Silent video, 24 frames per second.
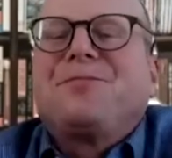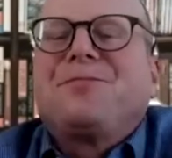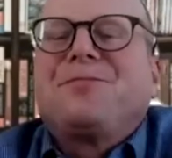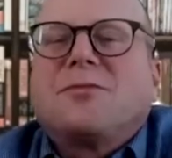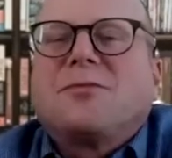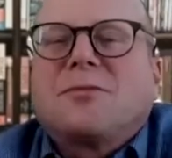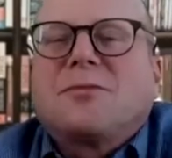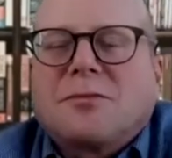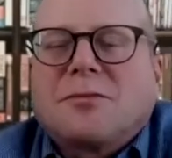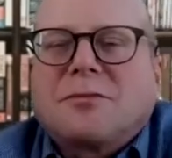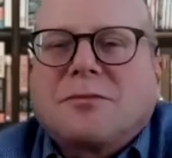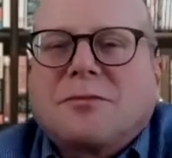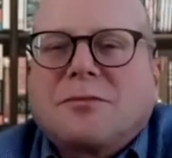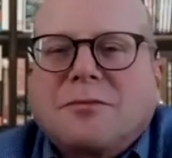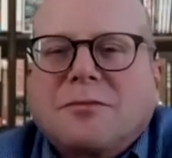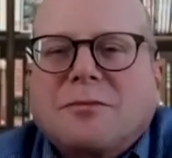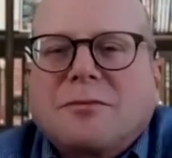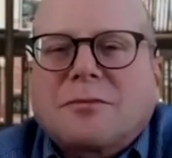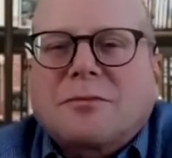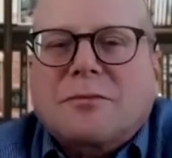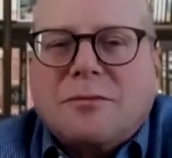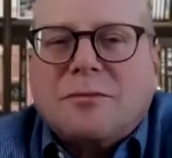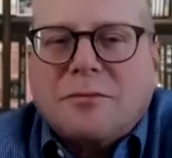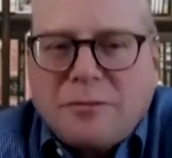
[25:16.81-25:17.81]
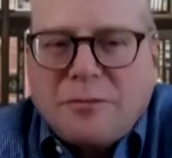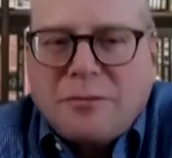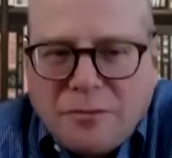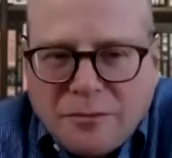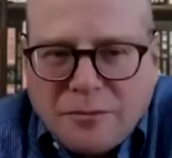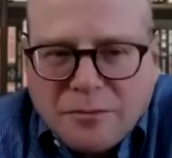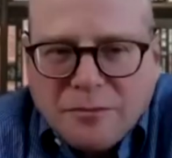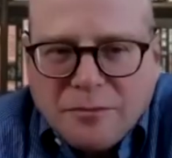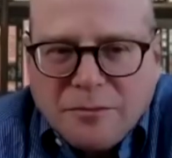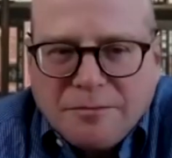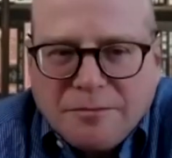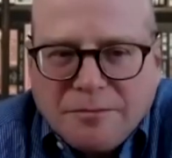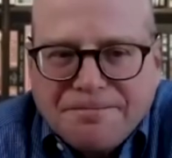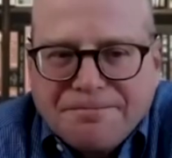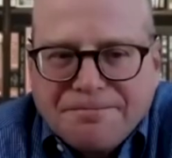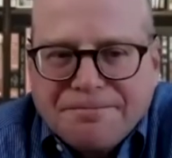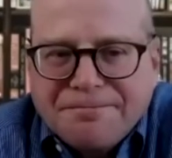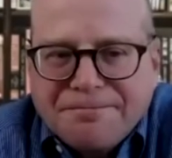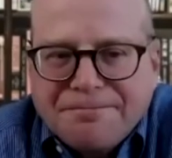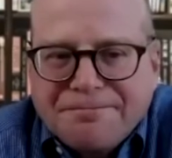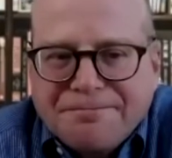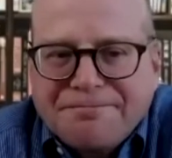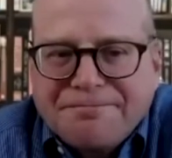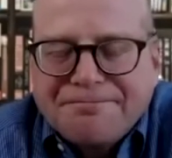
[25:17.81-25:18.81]

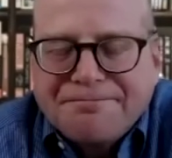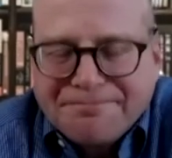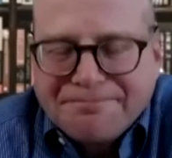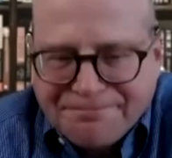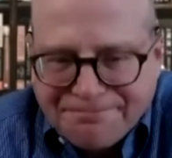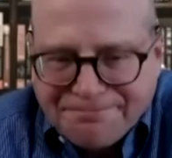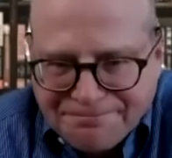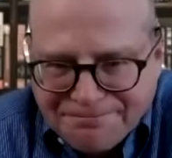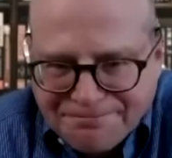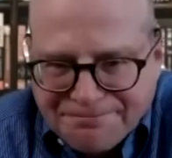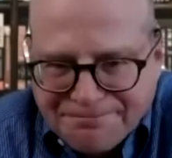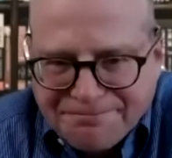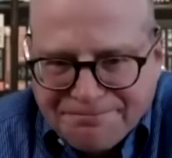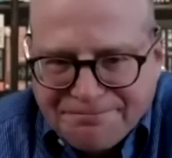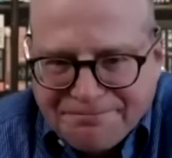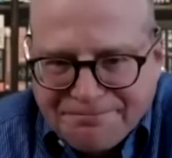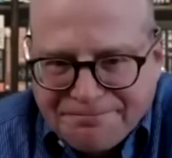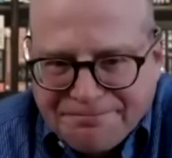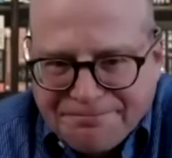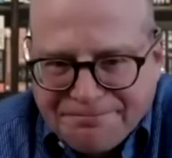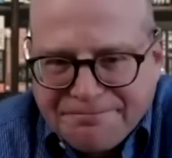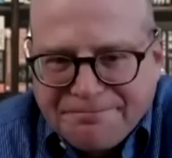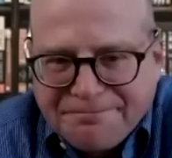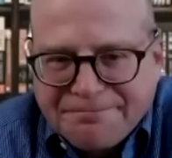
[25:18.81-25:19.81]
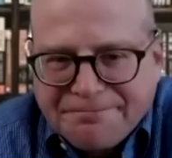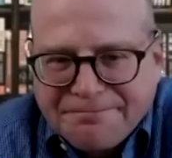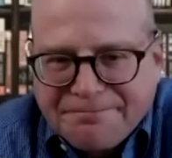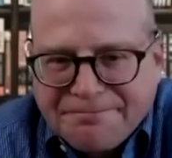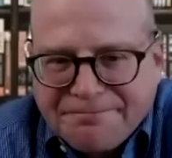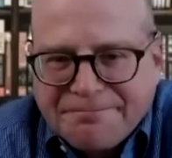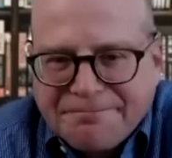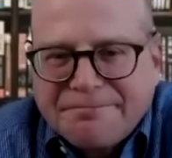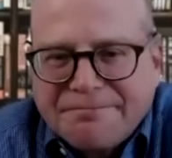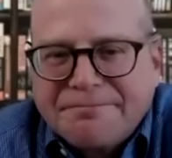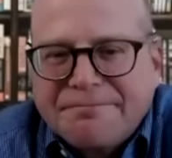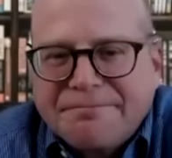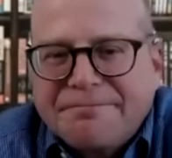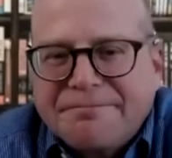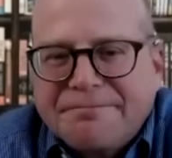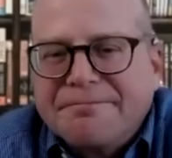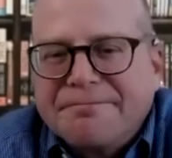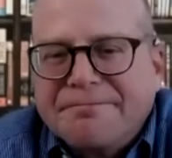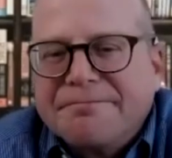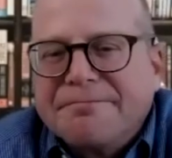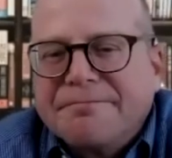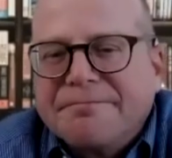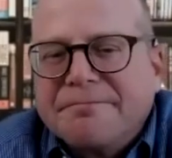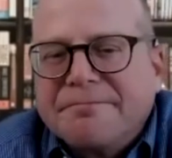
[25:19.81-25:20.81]

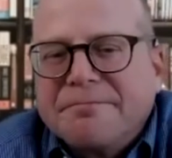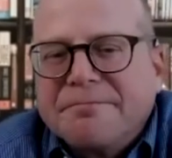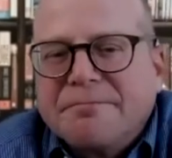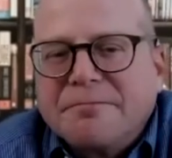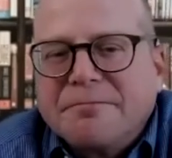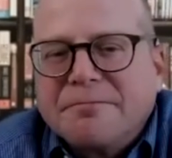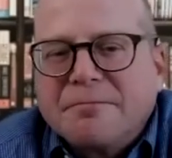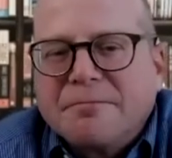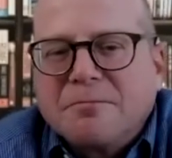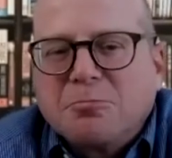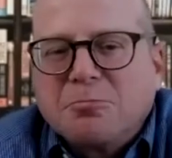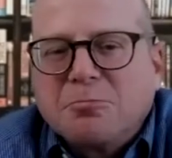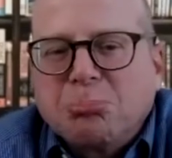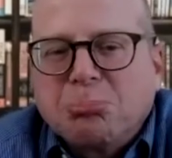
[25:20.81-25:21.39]
(silent)